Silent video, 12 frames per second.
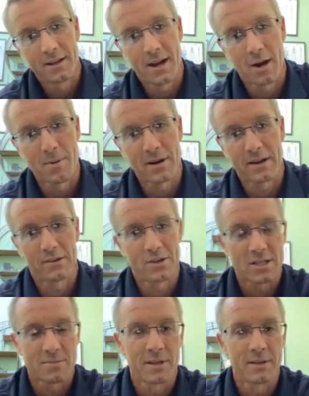chiropractic
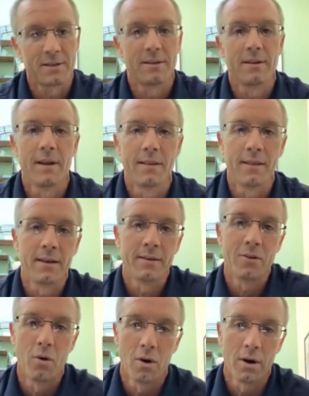adjustment, and then
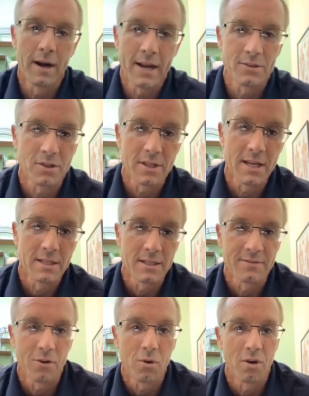core exercises
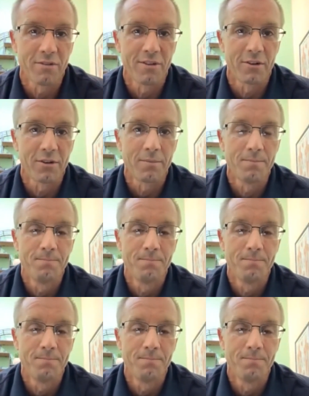for core function.